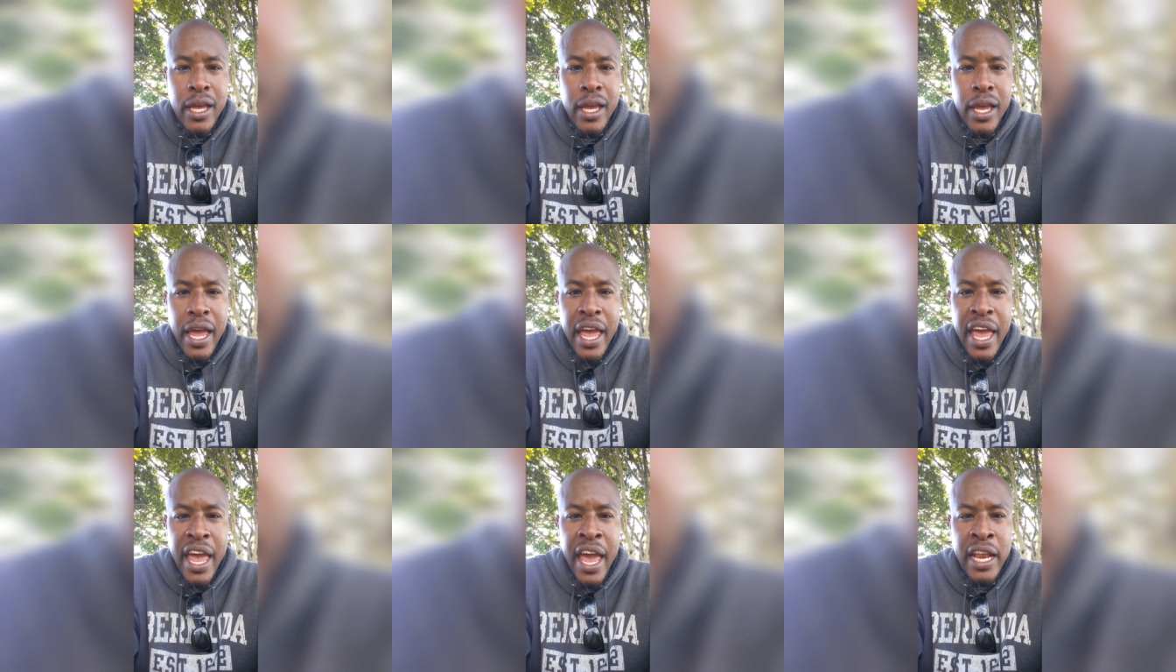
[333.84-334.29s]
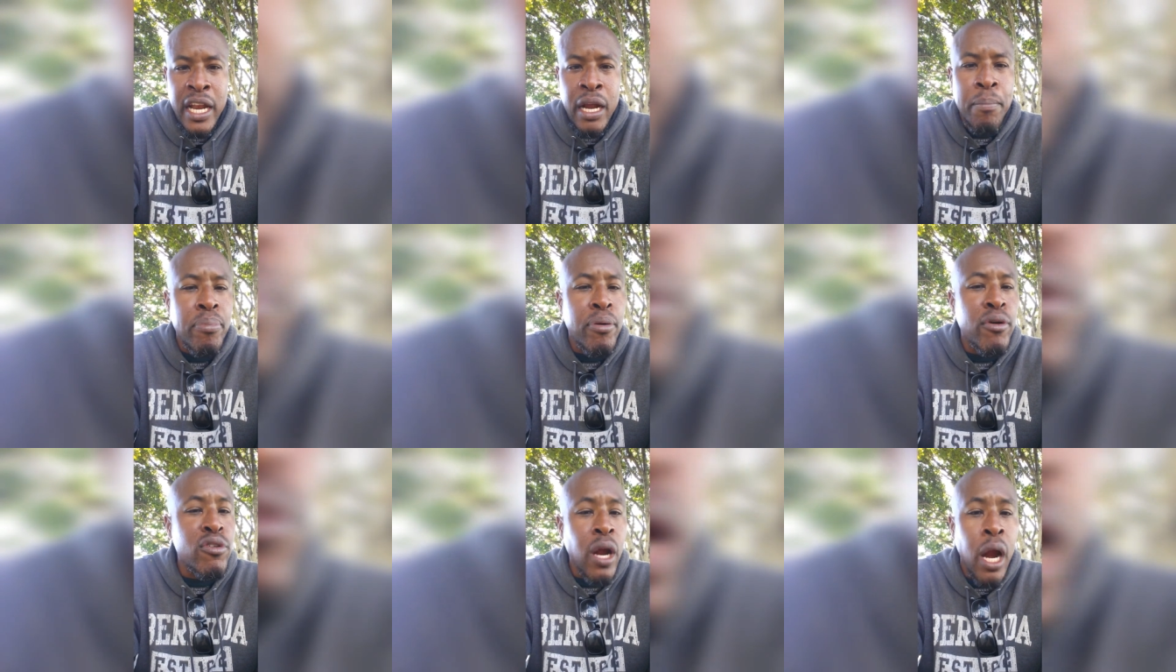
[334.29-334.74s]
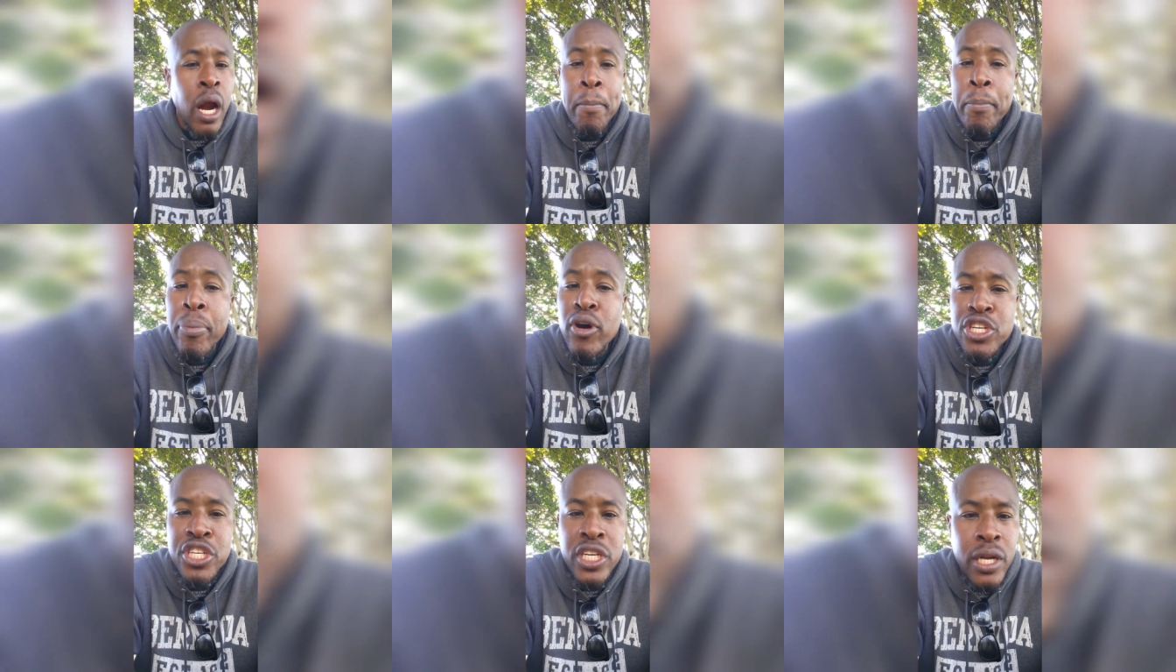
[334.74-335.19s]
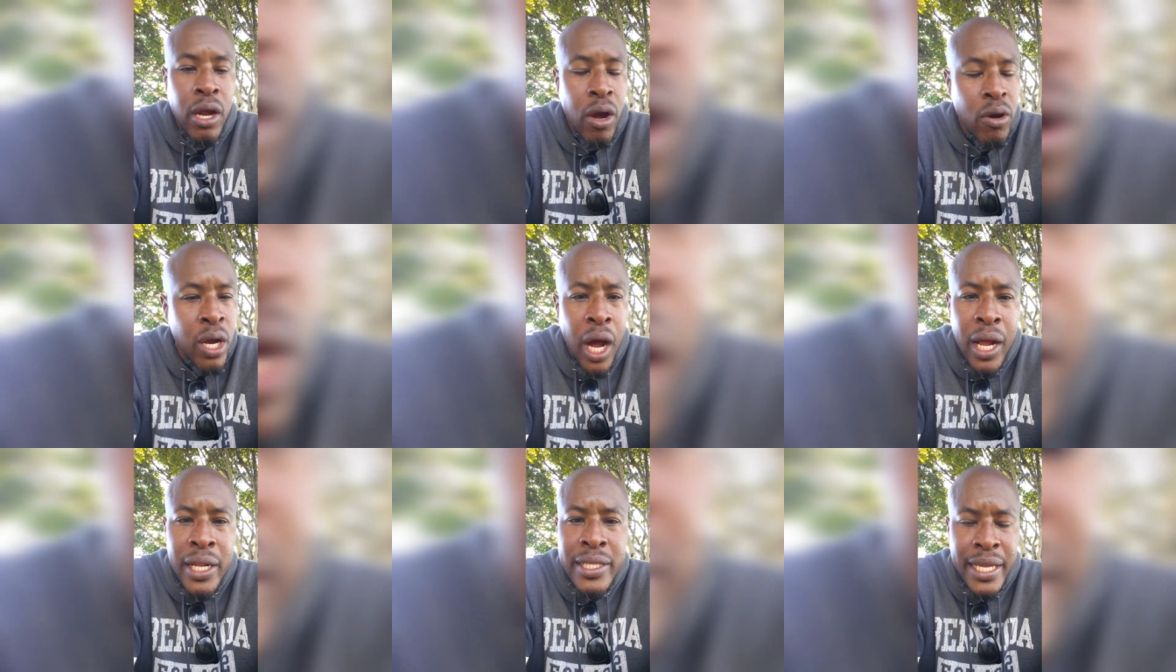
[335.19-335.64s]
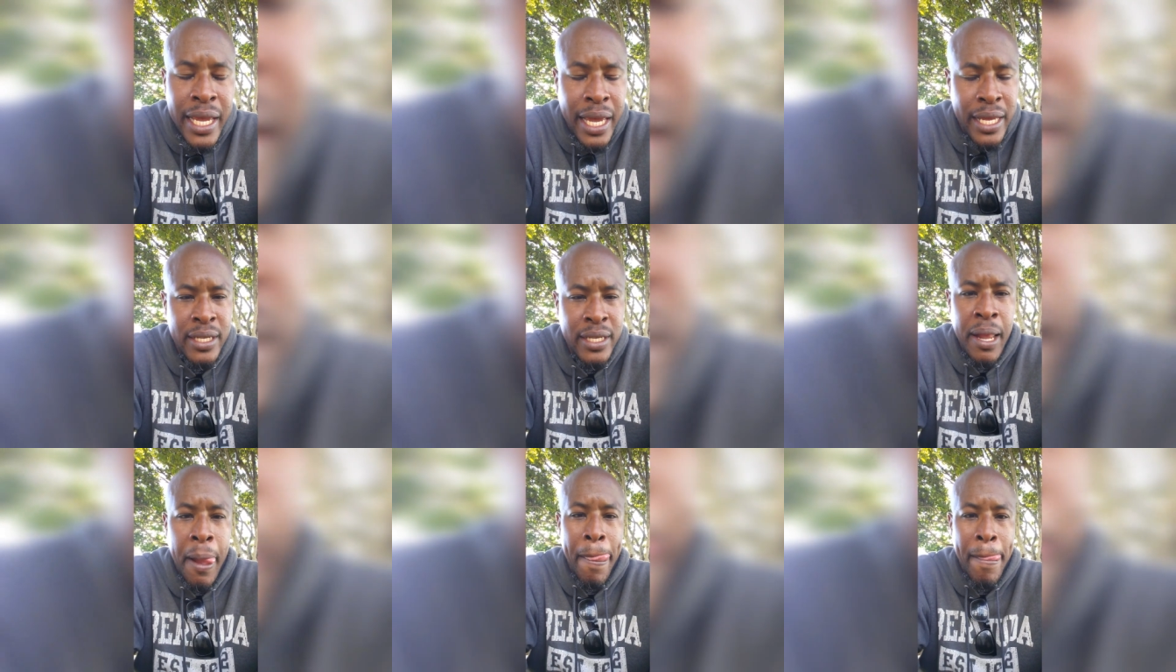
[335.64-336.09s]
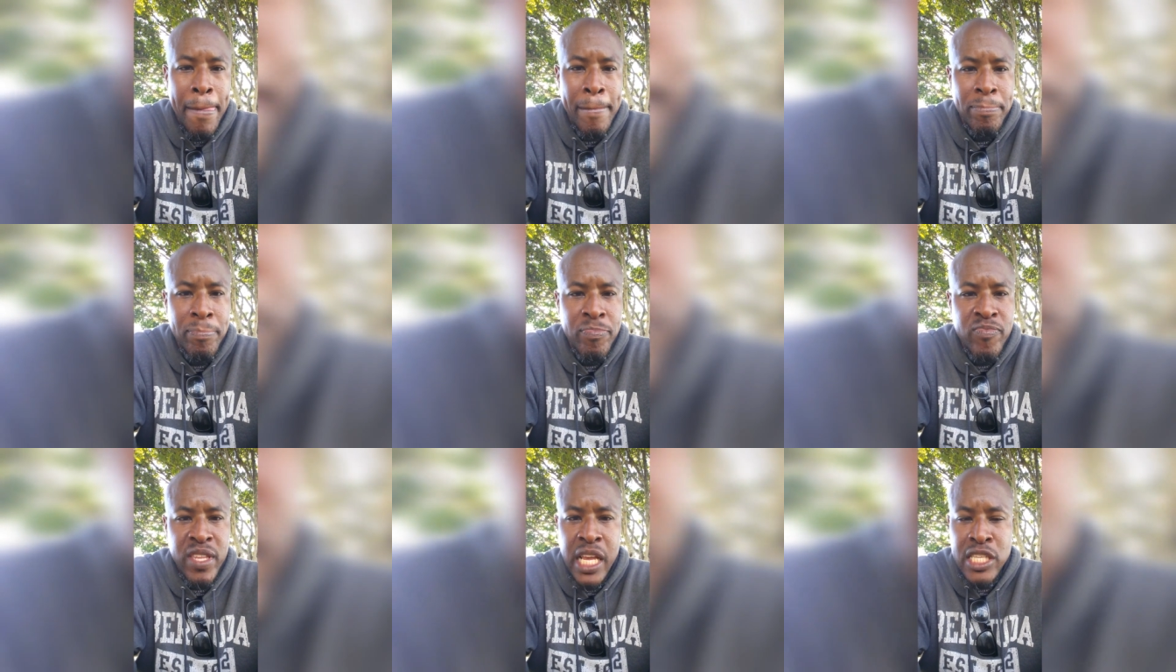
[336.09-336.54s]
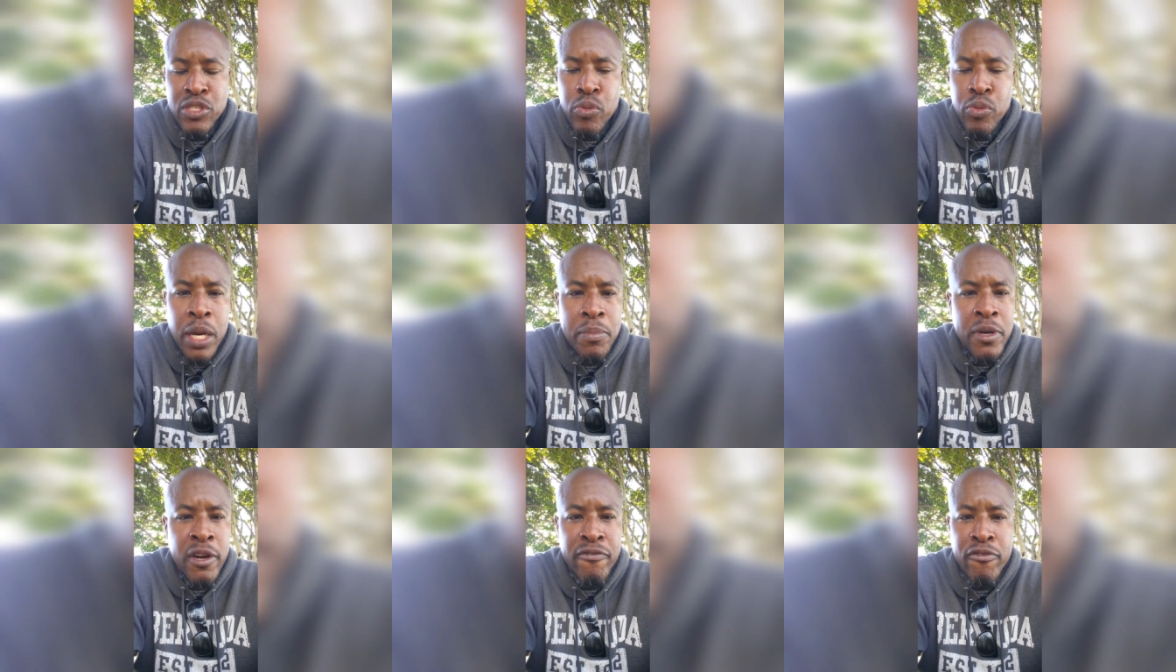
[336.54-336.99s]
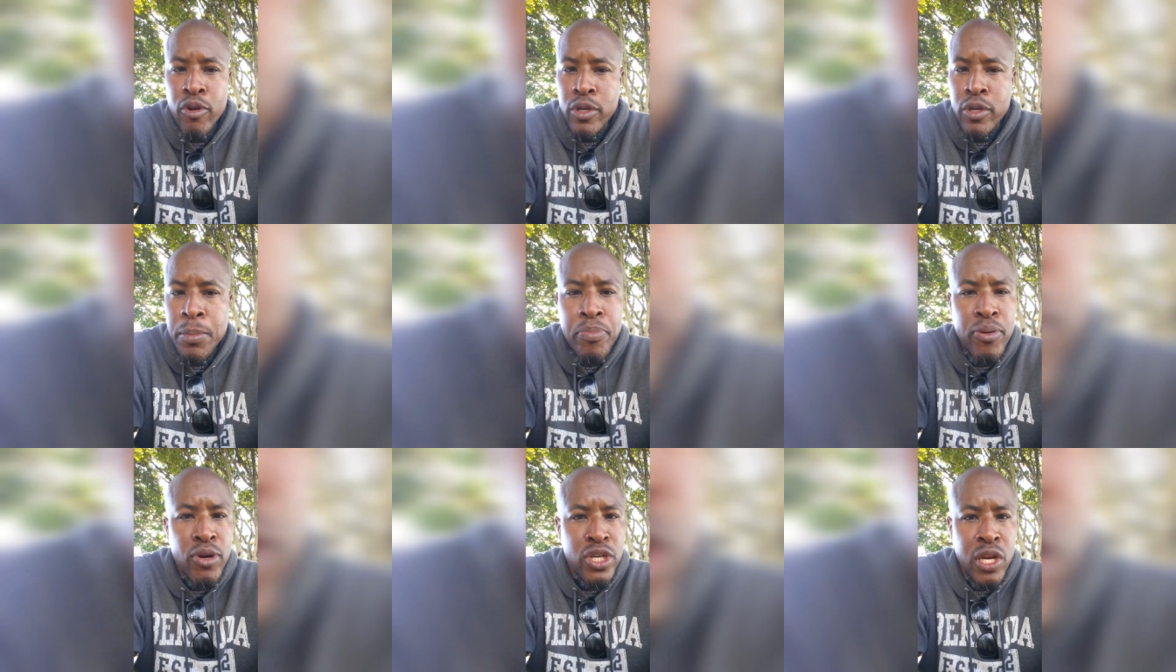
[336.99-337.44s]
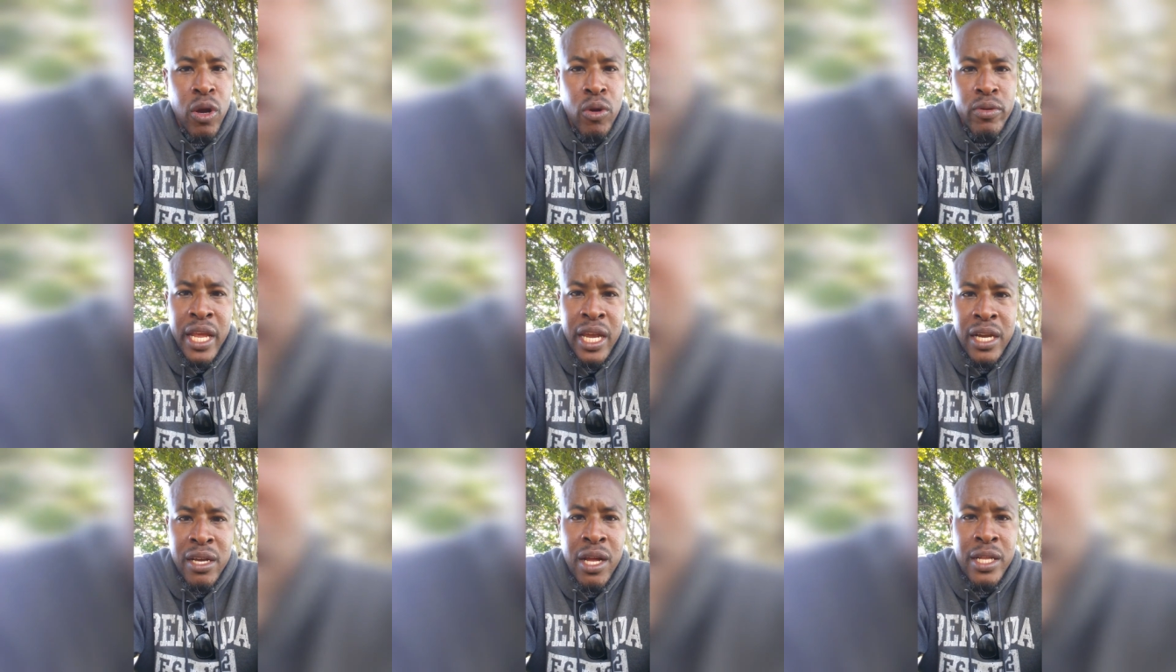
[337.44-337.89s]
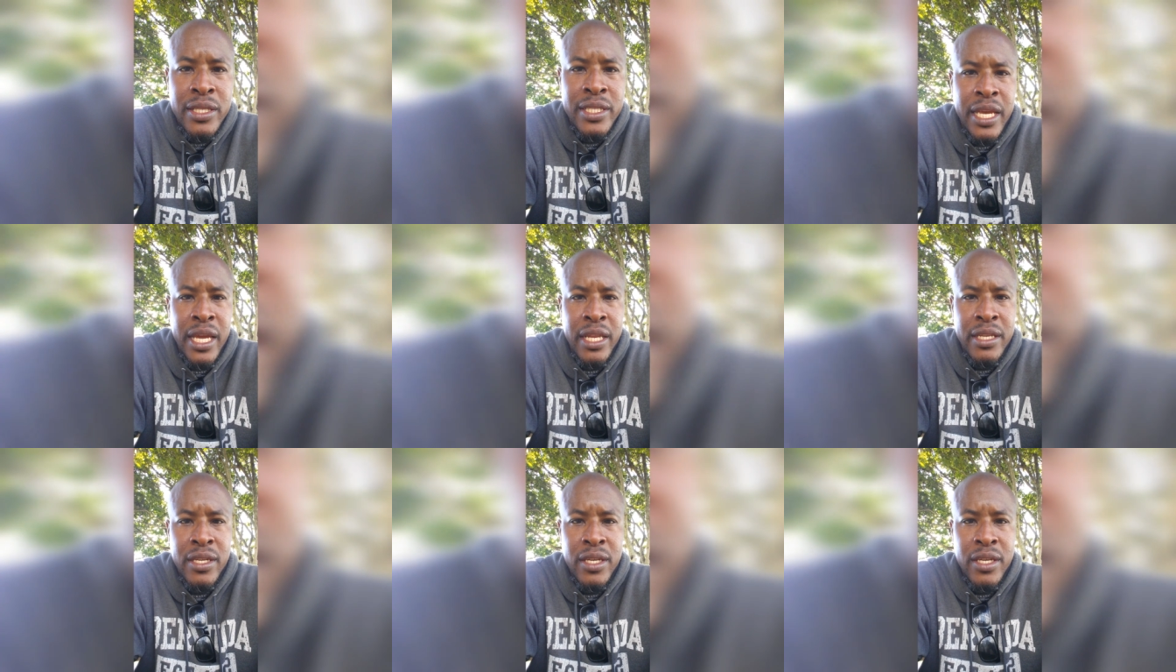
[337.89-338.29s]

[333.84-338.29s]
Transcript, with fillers: And I'm, pu I'm pushing out content. That's what I'm here for, to push out that content.